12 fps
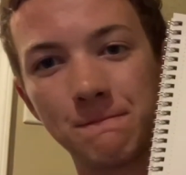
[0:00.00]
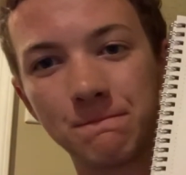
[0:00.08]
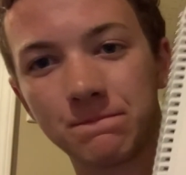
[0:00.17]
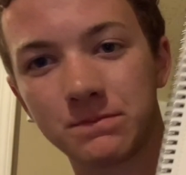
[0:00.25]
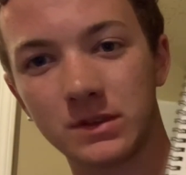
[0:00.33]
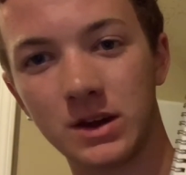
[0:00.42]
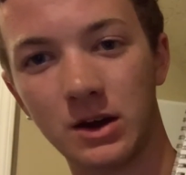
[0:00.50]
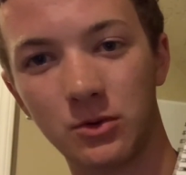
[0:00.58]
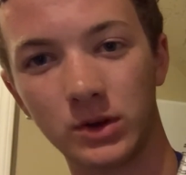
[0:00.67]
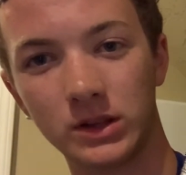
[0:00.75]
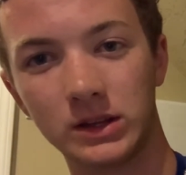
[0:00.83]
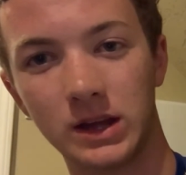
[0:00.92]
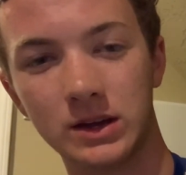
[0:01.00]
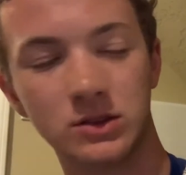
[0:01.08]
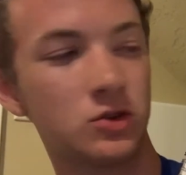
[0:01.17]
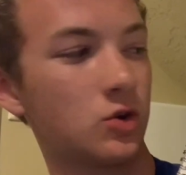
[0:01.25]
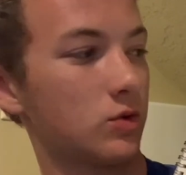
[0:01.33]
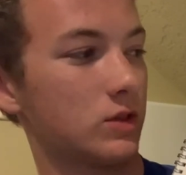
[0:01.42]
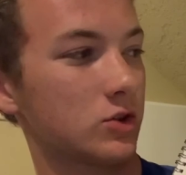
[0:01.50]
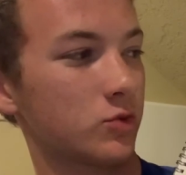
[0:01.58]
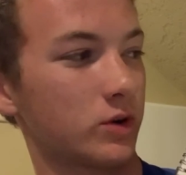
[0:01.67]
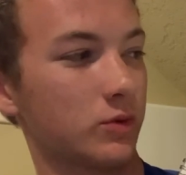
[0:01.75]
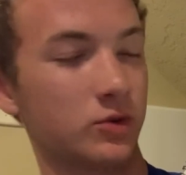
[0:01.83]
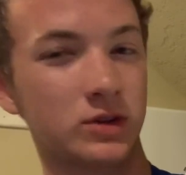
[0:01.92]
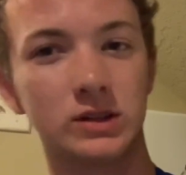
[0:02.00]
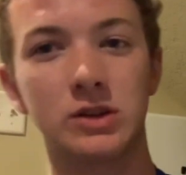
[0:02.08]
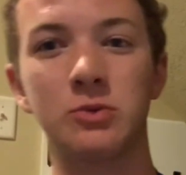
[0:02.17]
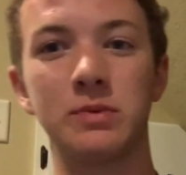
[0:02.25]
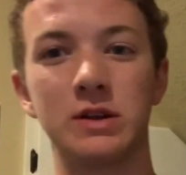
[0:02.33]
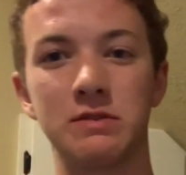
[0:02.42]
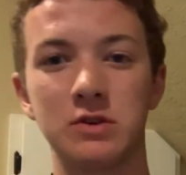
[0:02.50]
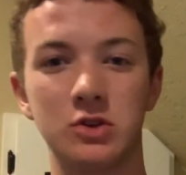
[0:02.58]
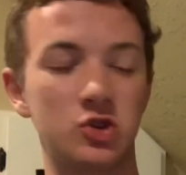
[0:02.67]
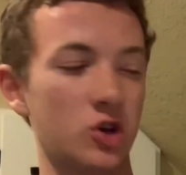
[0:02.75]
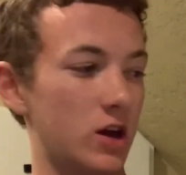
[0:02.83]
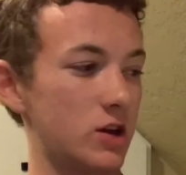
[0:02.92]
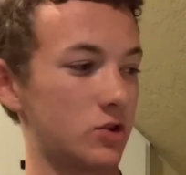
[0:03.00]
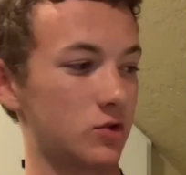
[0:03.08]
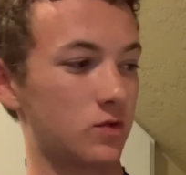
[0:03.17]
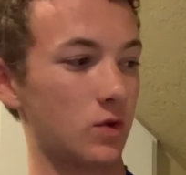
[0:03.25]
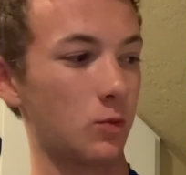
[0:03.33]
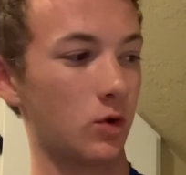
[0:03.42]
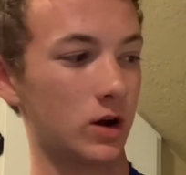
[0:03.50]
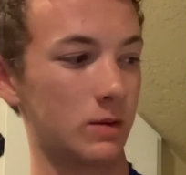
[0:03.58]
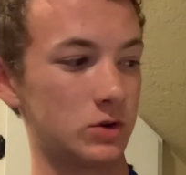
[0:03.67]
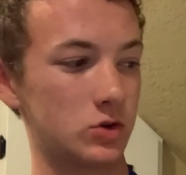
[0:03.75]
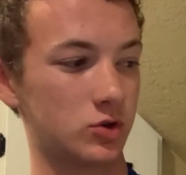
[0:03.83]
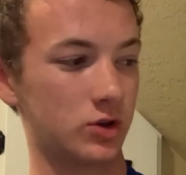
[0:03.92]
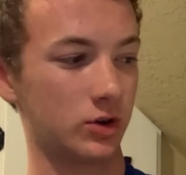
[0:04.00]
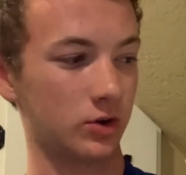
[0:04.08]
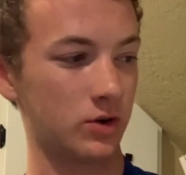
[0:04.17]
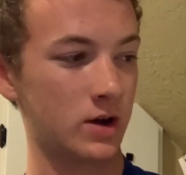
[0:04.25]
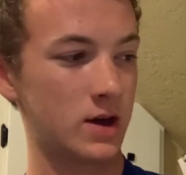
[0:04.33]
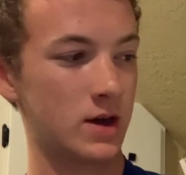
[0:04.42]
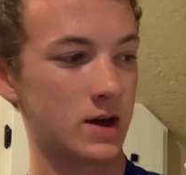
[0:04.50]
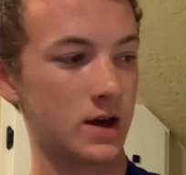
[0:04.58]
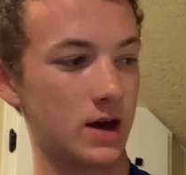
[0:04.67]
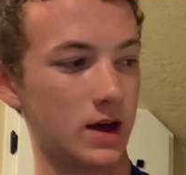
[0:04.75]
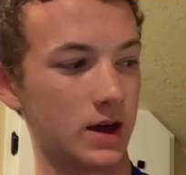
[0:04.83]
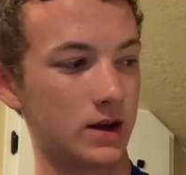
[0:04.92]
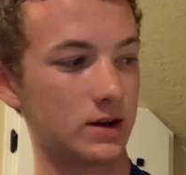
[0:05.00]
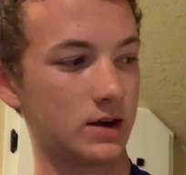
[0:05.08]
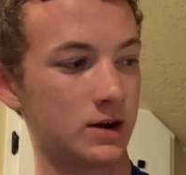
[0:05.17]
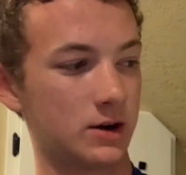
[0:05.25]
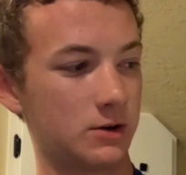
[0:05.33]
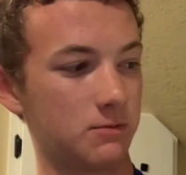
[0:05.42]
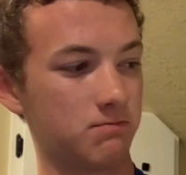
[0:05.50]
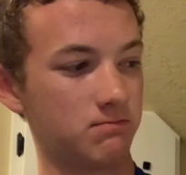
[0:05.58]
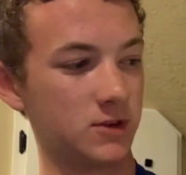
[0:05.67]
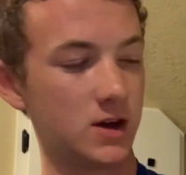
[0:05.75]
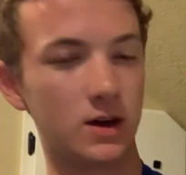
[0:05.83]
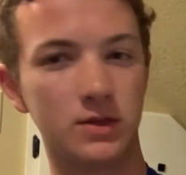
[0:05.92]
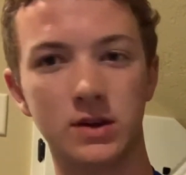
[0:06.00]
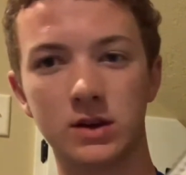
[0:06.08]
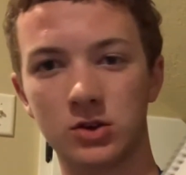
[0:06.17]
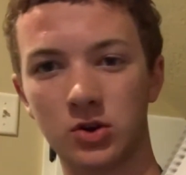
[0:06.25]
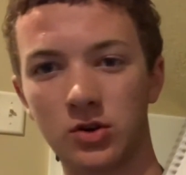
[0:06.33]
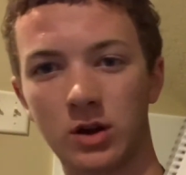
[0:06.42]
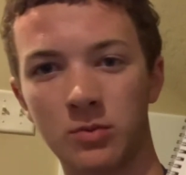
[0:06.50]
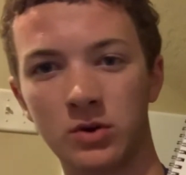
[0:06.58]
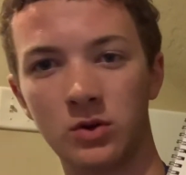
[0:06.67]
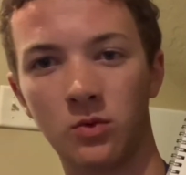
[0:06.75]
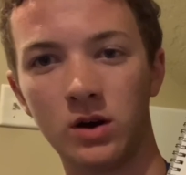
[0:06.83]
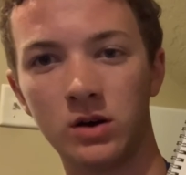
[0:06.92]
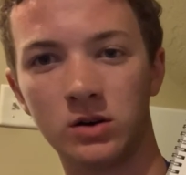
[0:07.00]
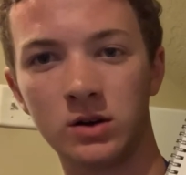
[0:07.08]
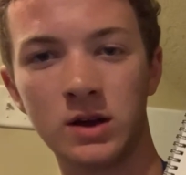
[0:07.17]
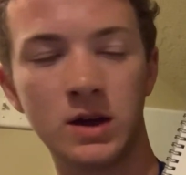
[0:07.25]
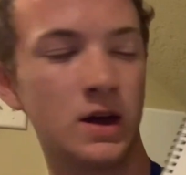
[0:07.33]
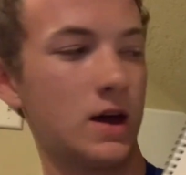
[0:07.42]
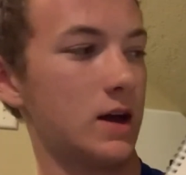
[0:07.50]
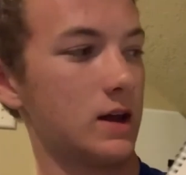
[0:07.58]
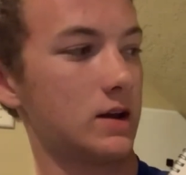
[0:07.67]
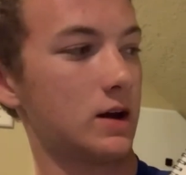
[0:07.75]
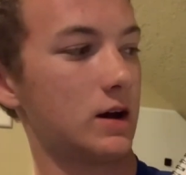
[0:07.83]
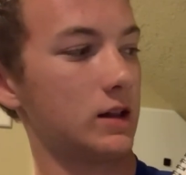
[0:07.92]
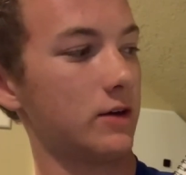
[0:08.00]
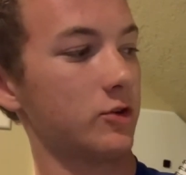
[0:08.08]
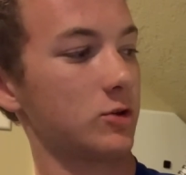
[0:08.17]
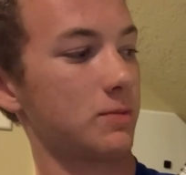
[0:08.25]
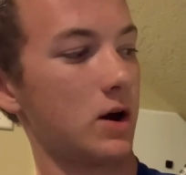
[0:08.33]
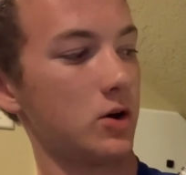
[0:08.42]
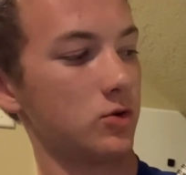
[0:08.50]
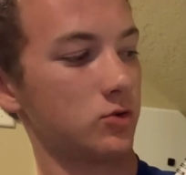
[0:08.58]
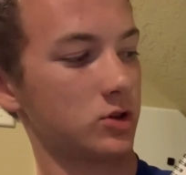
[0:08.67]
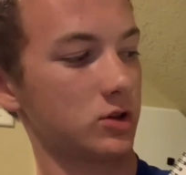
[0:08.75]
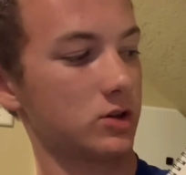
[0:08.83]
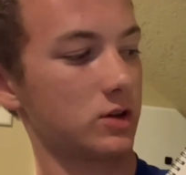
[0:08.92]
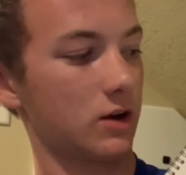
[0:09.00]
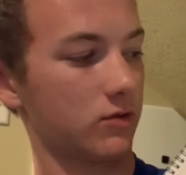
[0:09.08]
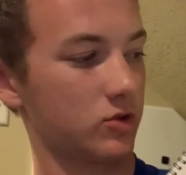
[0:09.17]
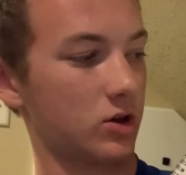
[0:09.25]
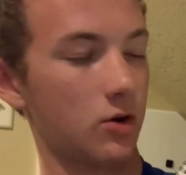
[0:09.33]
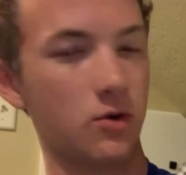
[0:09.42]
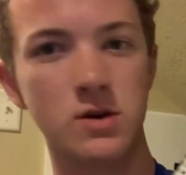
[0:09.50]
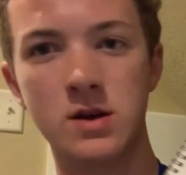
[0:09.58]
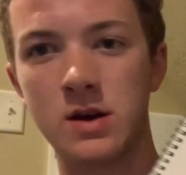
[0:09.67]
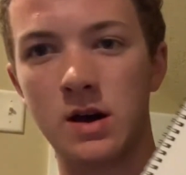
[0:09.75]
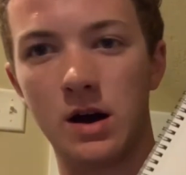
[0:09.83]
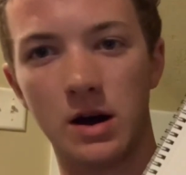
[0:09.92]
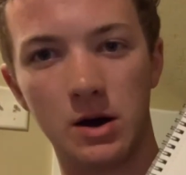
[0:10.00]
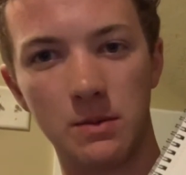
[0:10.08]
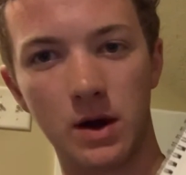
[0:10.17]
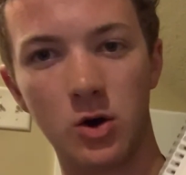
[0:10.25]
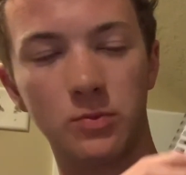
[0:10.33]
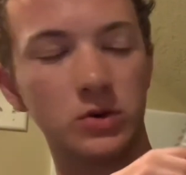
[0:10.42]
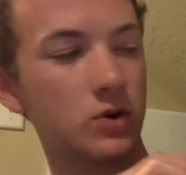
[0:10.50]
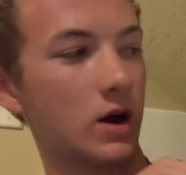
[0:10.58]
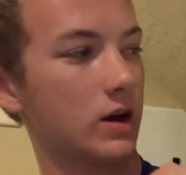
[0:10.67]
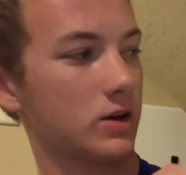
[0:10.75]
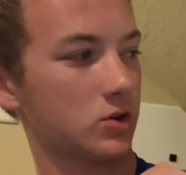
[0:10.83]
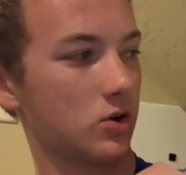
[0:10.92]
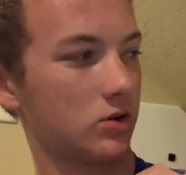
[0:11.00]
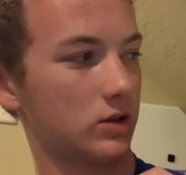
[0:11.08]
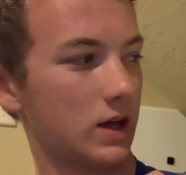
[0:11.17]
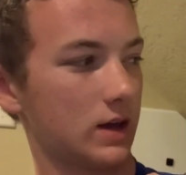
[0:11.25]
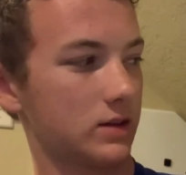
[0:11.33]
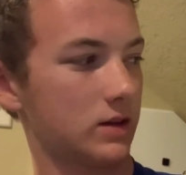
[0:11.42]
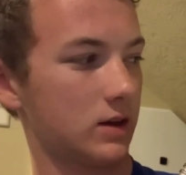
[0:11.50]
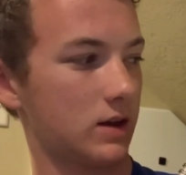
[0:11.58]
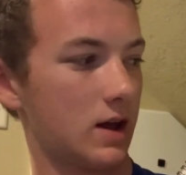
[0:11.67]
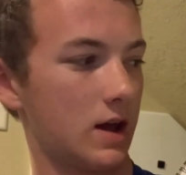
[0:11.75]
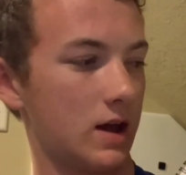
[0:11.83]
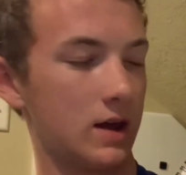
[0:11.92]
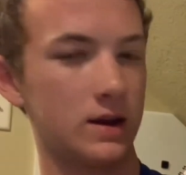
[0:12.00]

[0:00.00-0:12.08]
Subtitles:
yeah, I really liked doing this one. It was a little bit of a change from what I'm used to, and yeah, I think it turned out pretty well, and I love its pose and stuff. So I hope you guys all liked it, and I